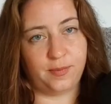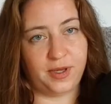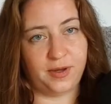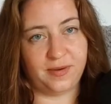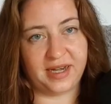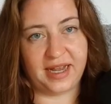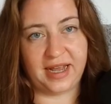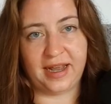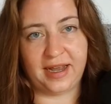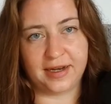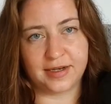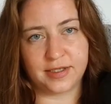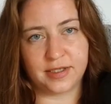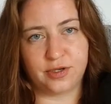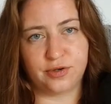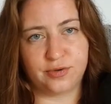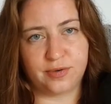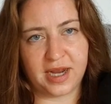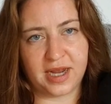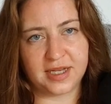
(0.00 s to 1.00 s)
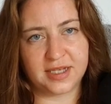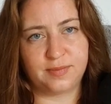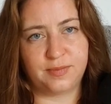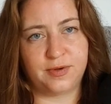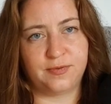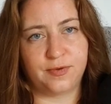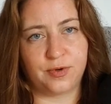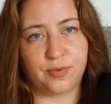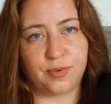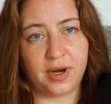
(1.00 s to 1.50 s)
you enhance your grasp
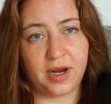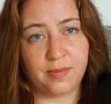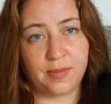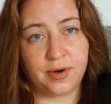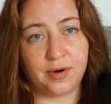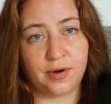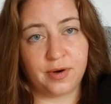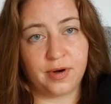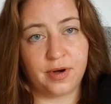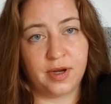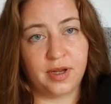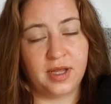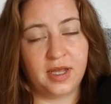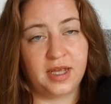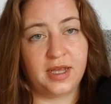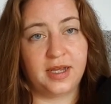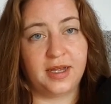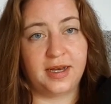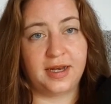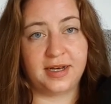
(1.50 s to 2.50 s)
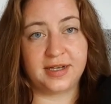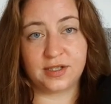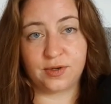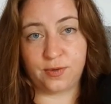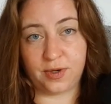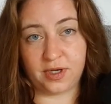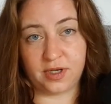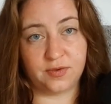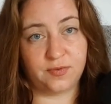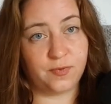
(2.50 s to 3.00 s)
of grammar, and it's
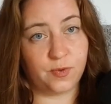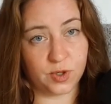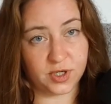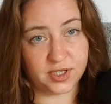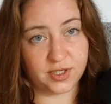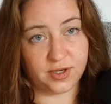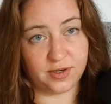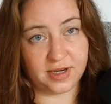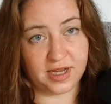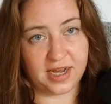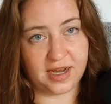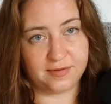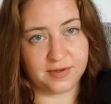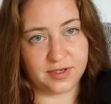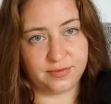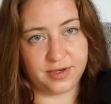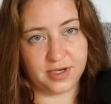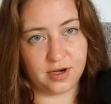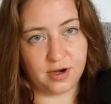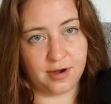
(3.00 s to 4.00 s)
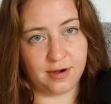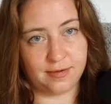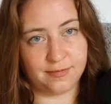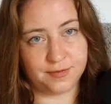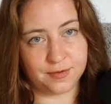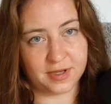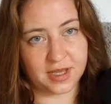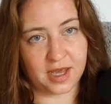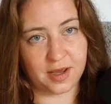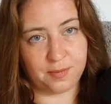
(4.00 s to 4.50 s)
going to force you to have to recall
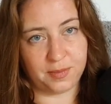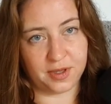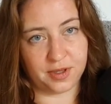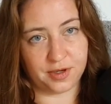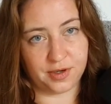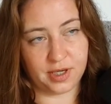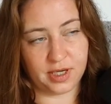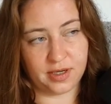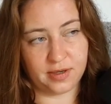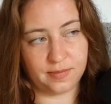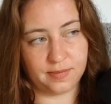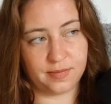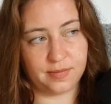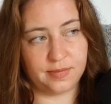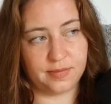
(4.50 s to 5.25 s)
vocabulary.